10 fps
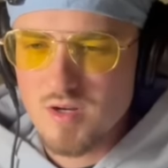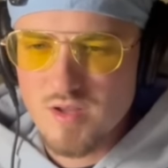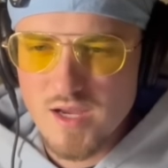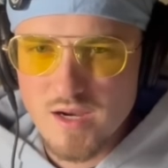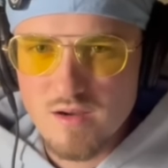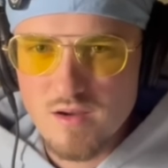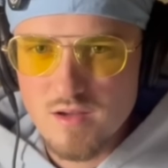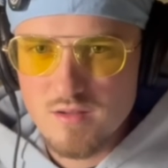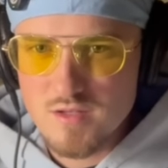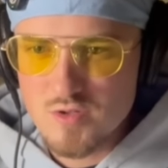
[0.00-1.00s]
you're like,
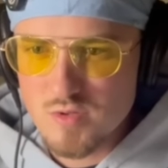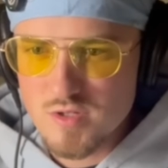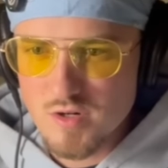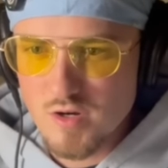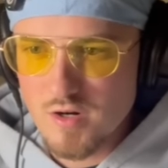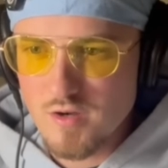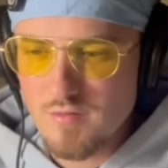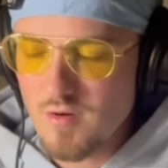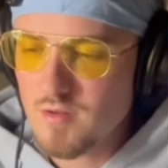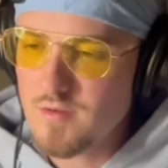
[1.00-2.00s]
these ones are good
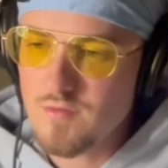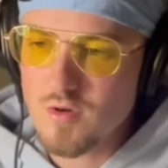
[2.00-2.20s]
enough. I'll leave